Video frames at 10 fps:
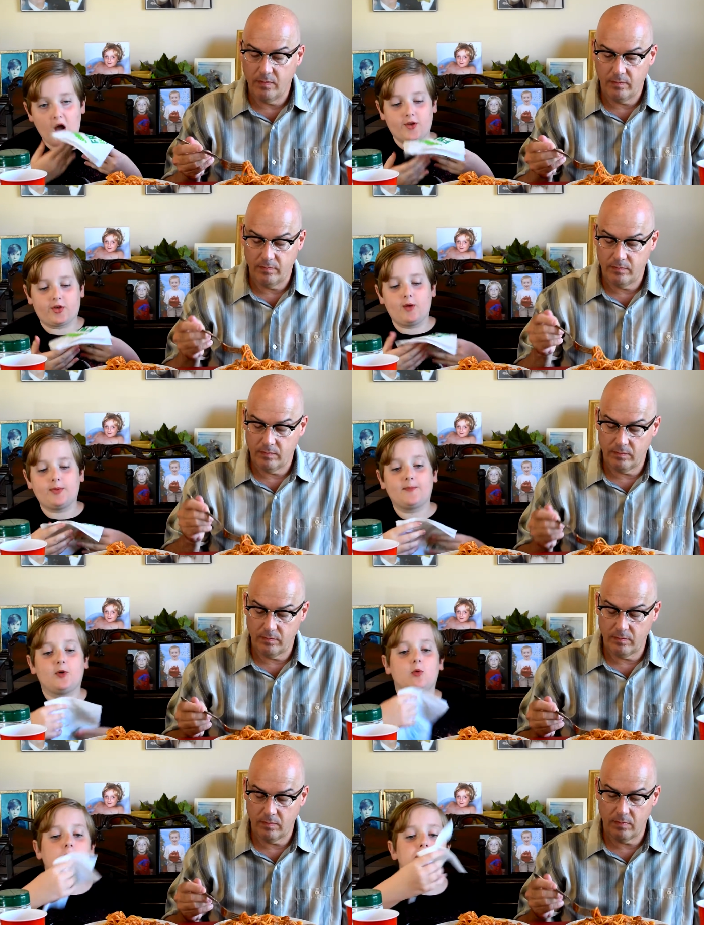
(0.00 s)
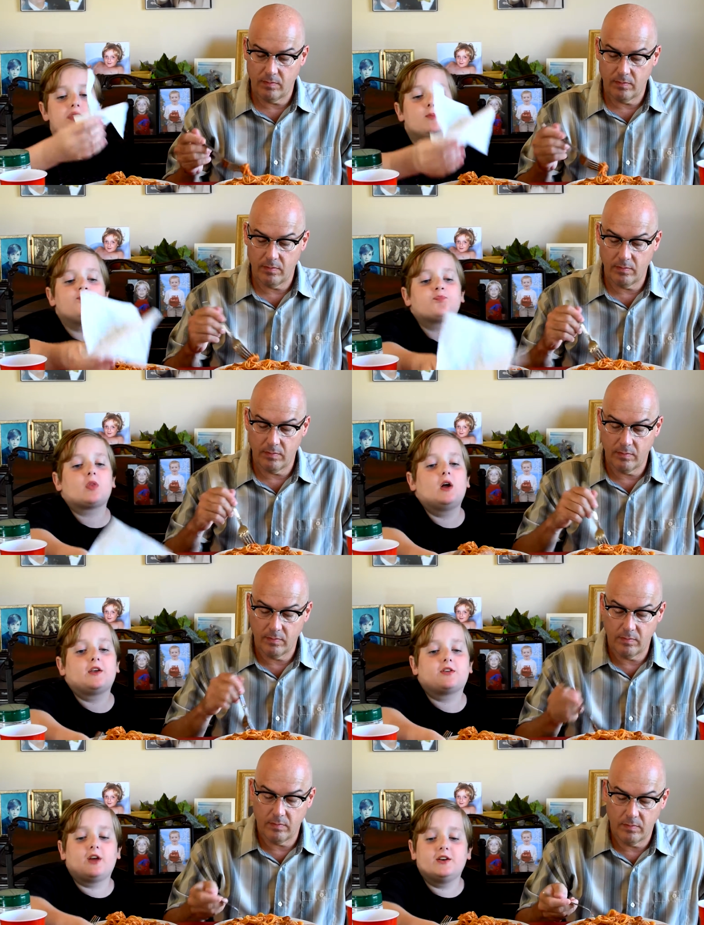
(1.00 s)
Speaker 1: Some people,
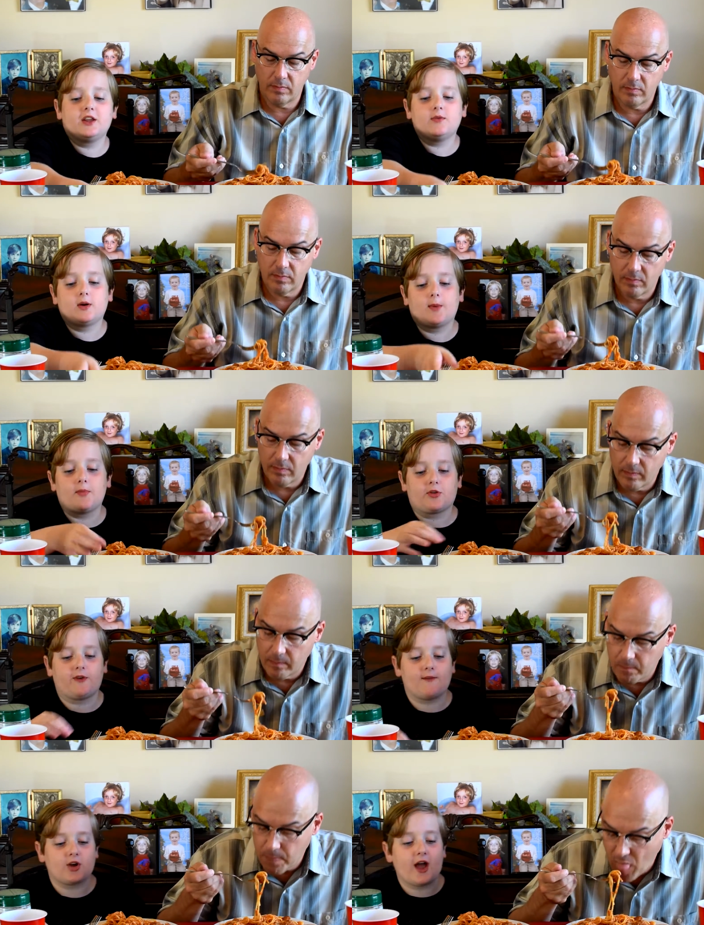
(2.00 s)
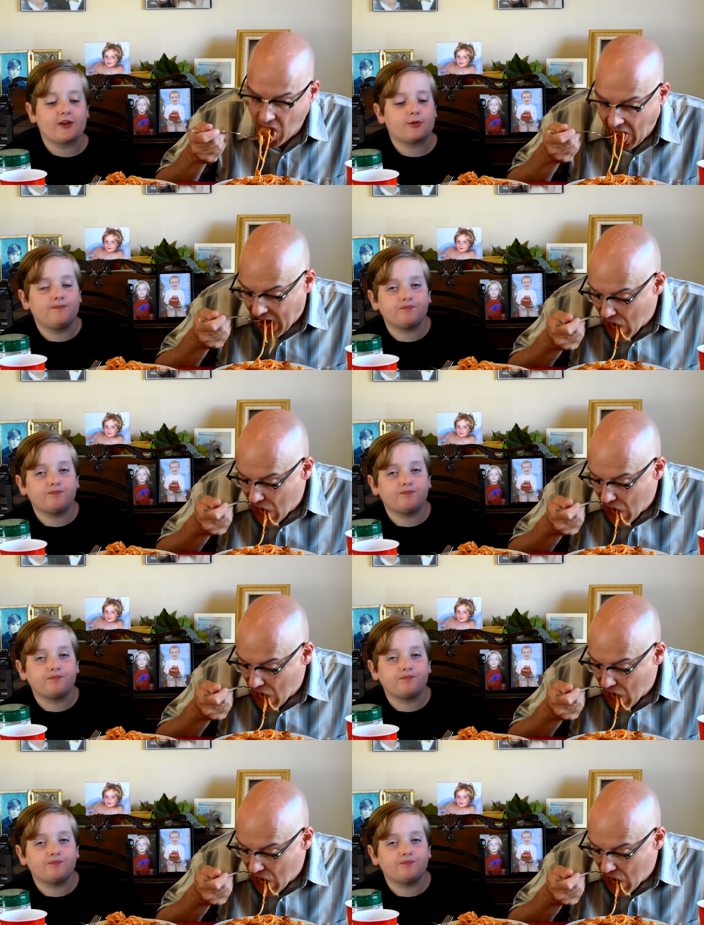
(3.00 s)
Sunday, one of my most favorite guys,